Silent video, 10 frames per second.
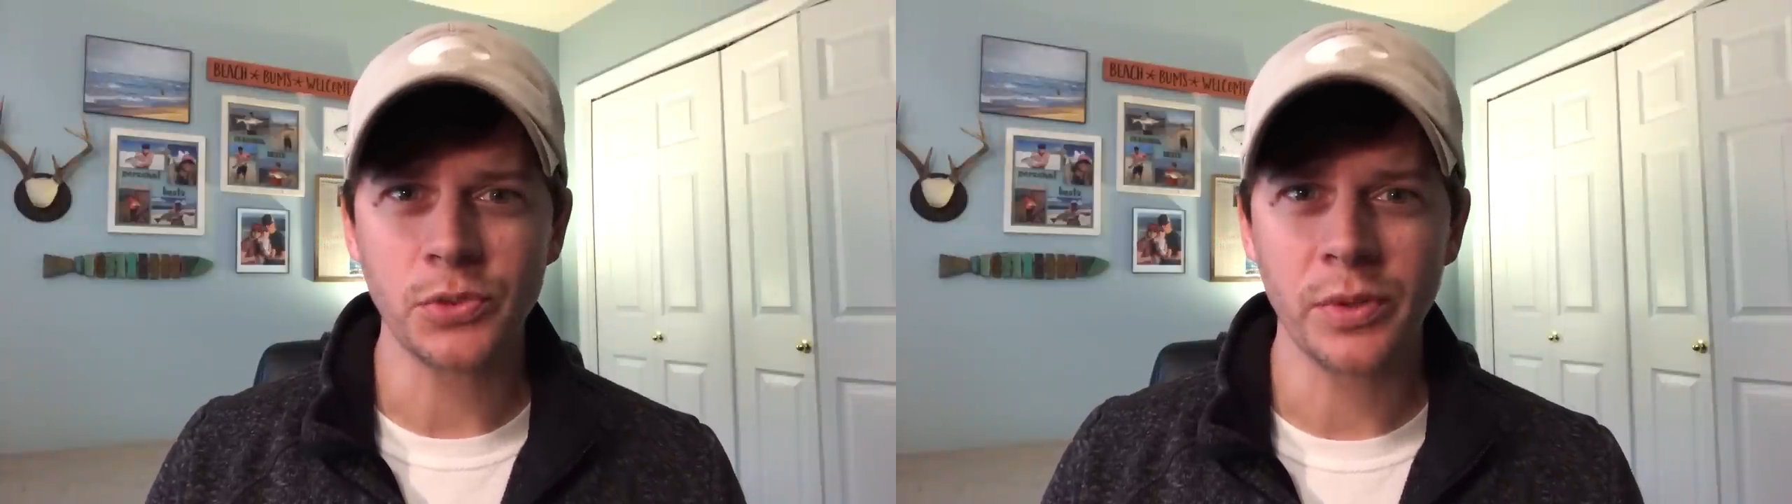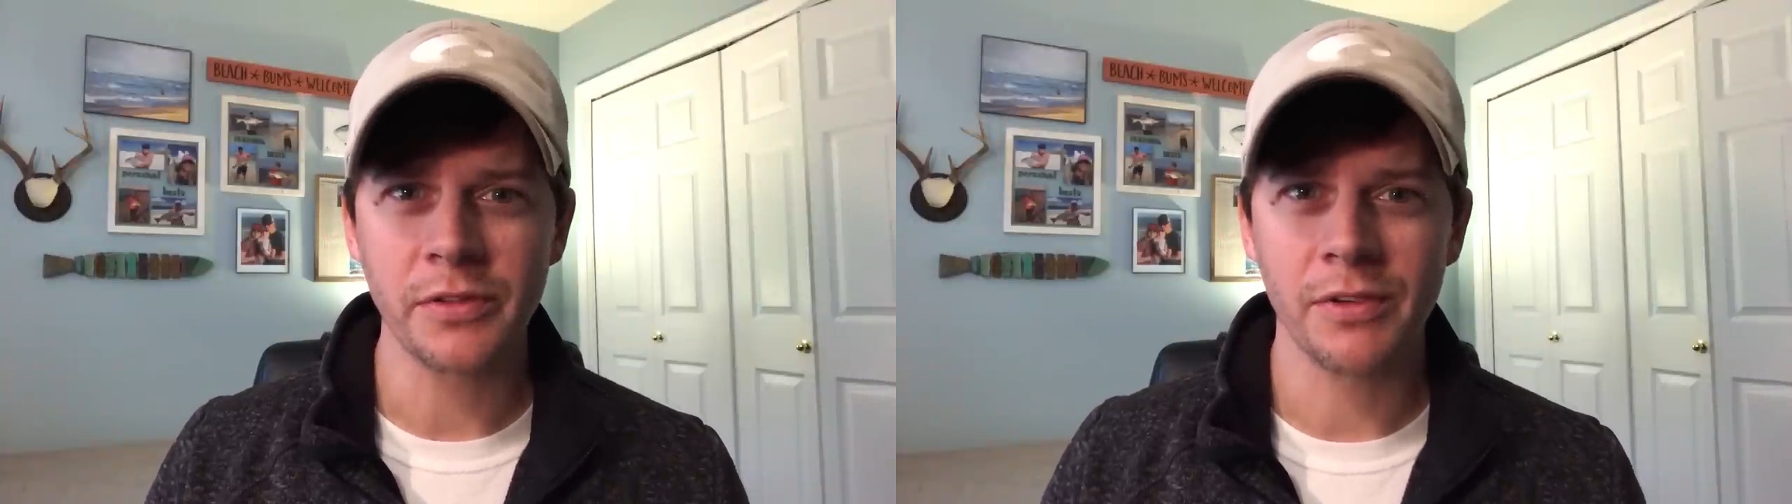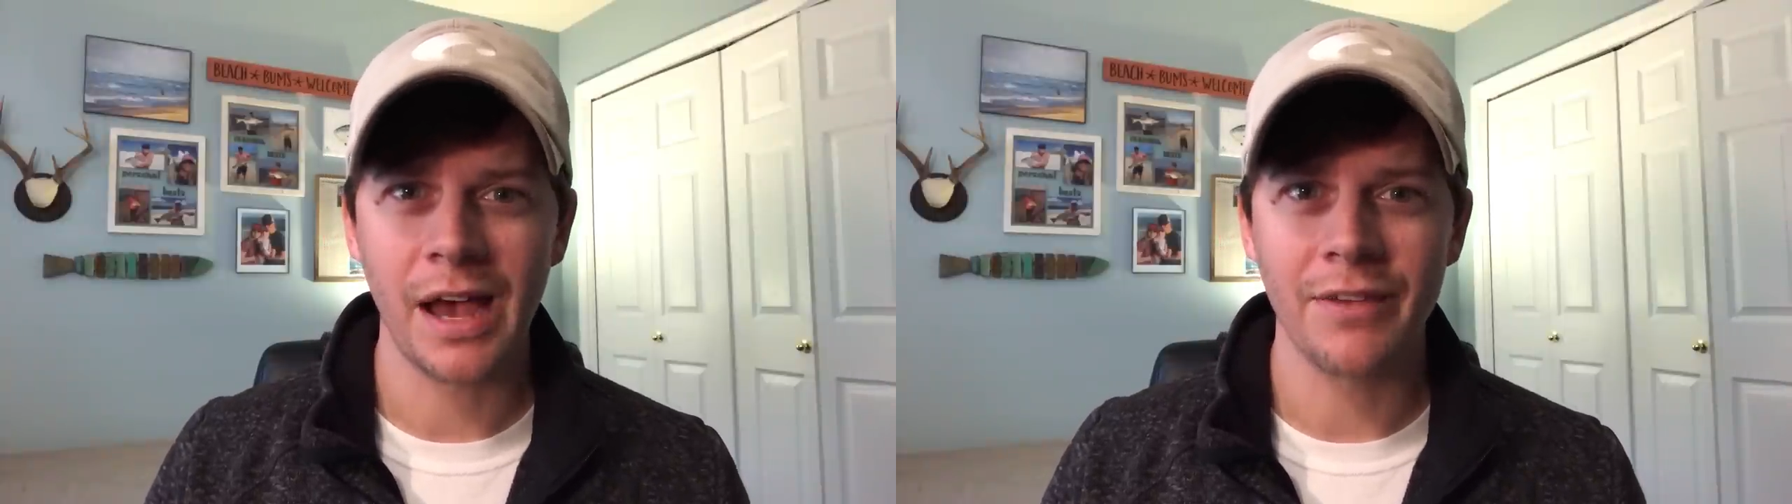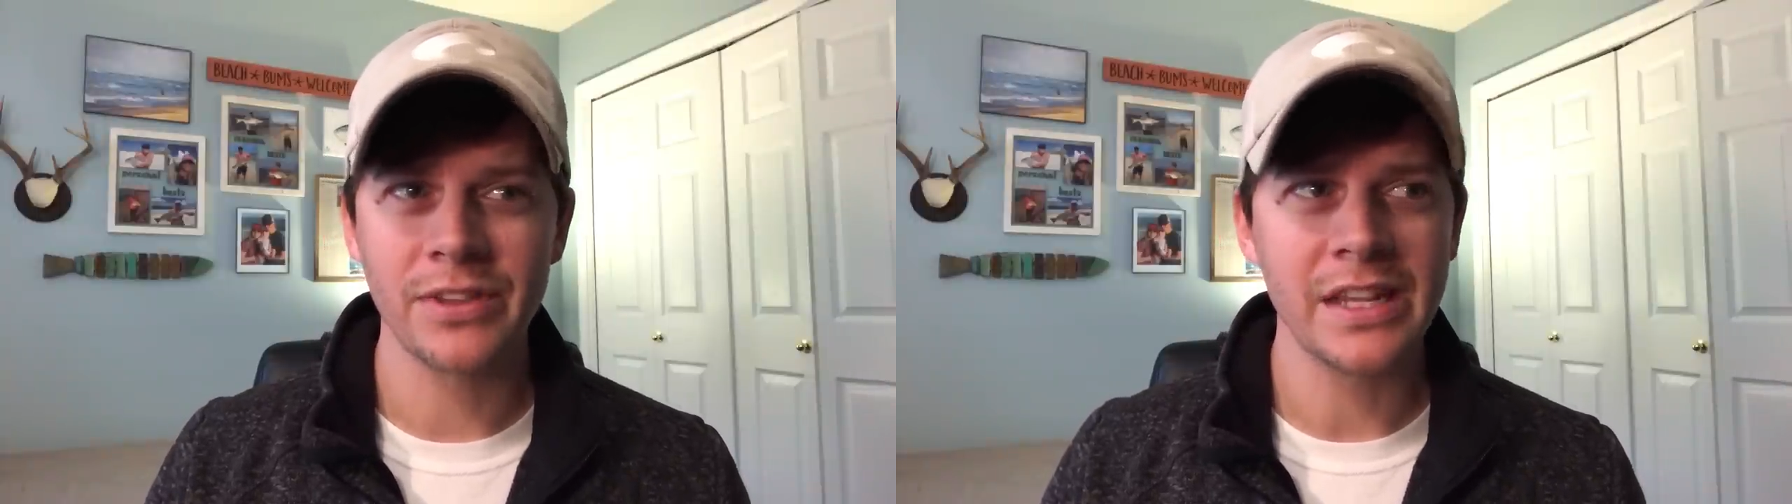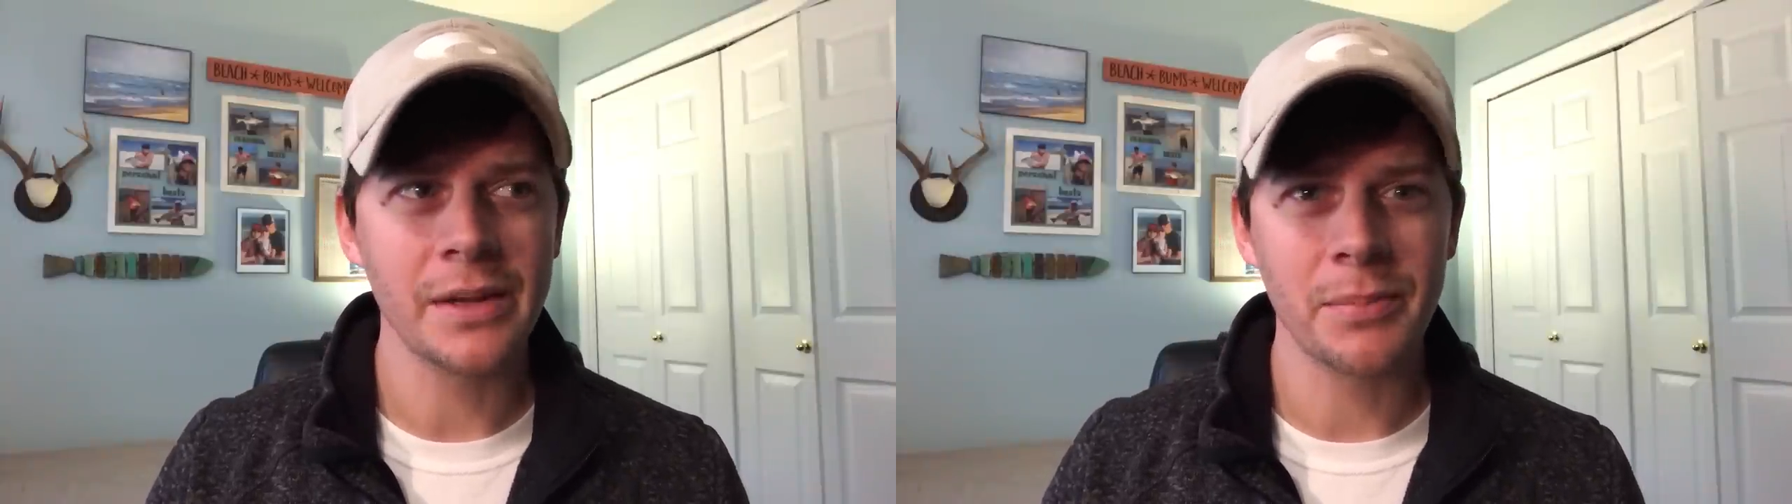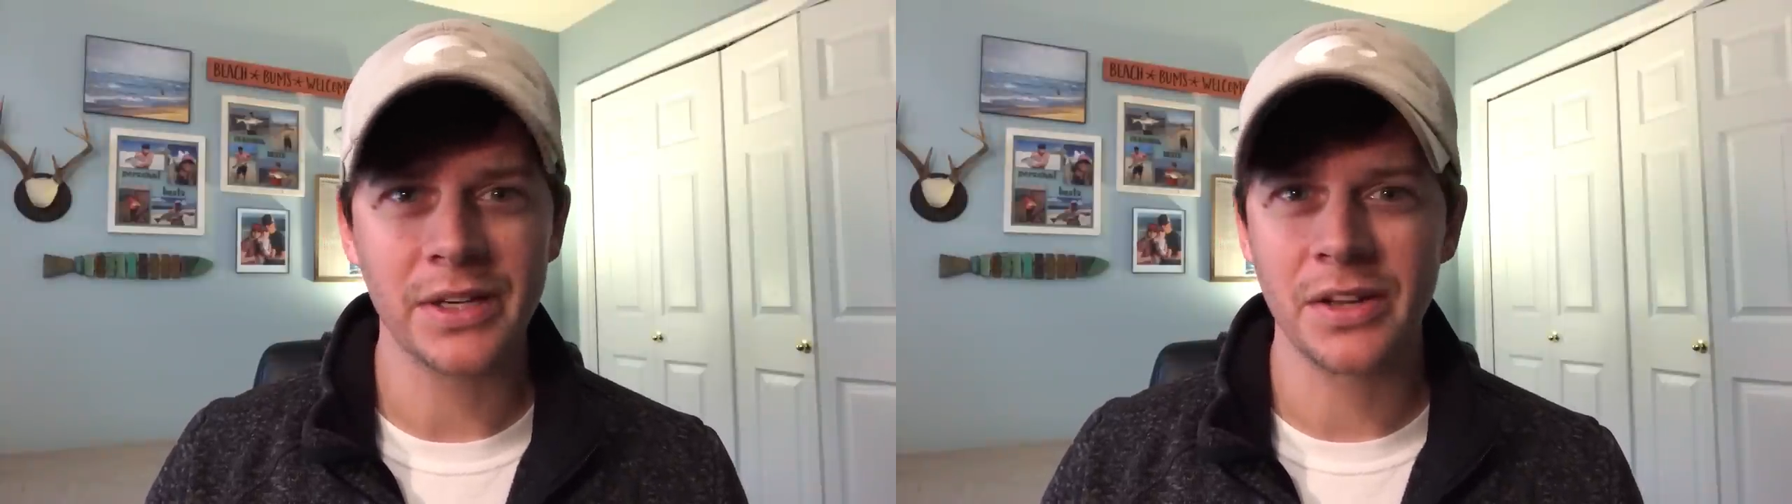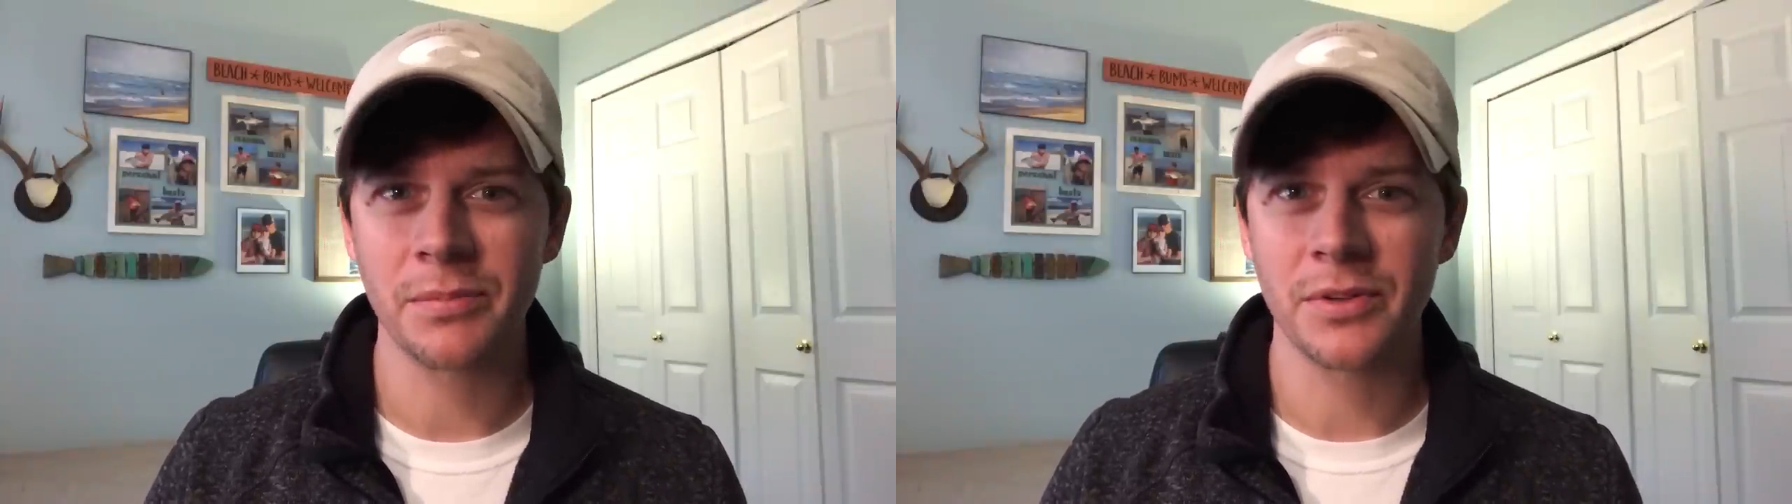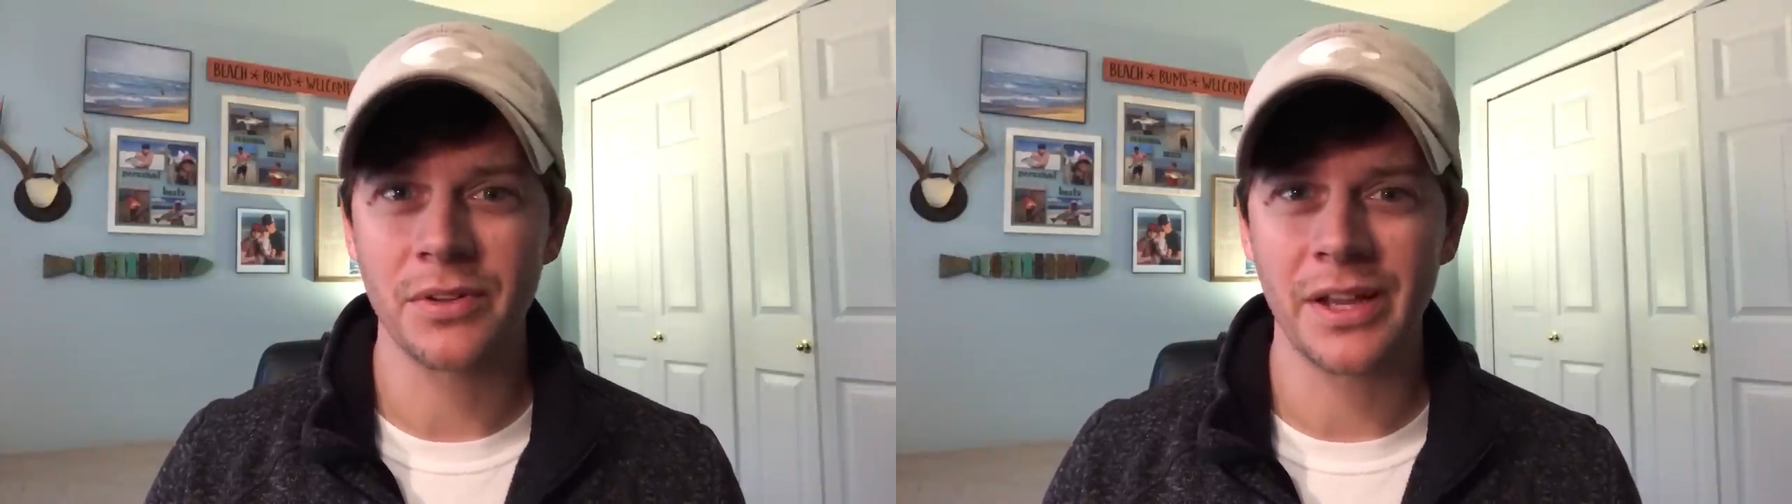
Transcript: 25 and then it picked up to